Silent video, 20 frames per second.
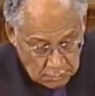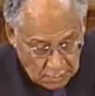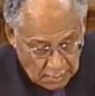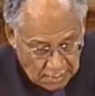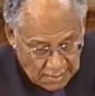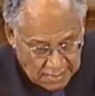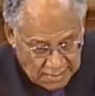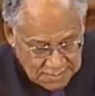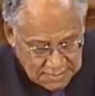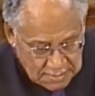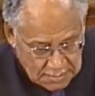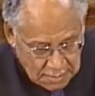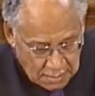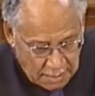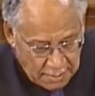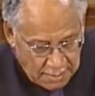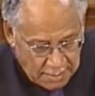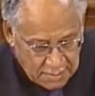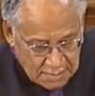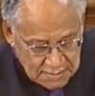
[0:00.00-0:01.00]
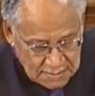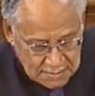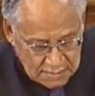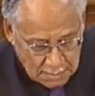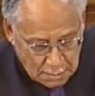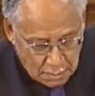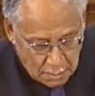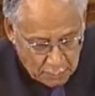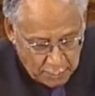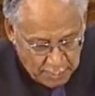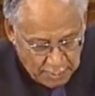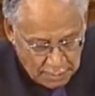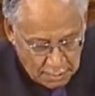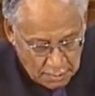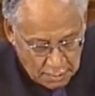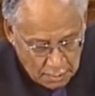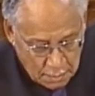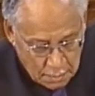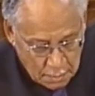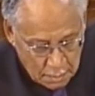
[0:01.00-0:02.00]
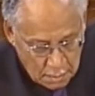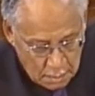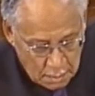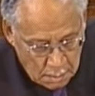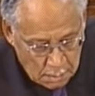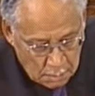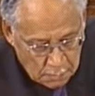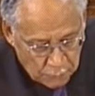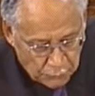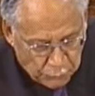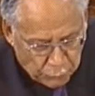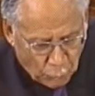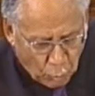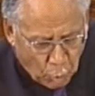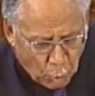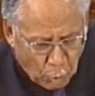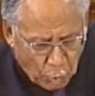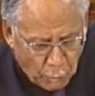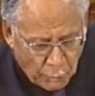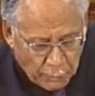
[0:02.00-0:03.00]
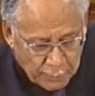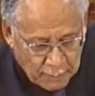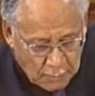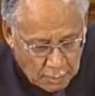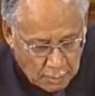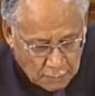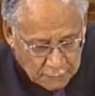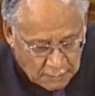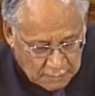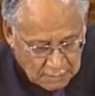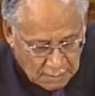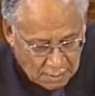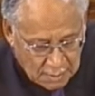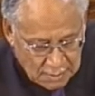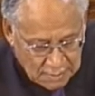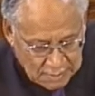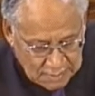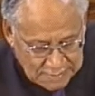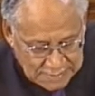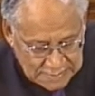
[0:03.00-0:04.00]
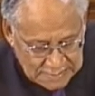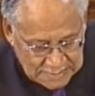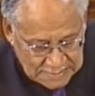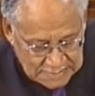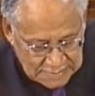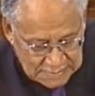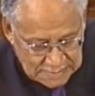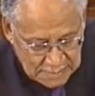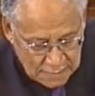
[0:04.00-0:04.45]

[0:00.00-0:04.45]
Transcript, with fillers: last days, there'll be a forum of godliness.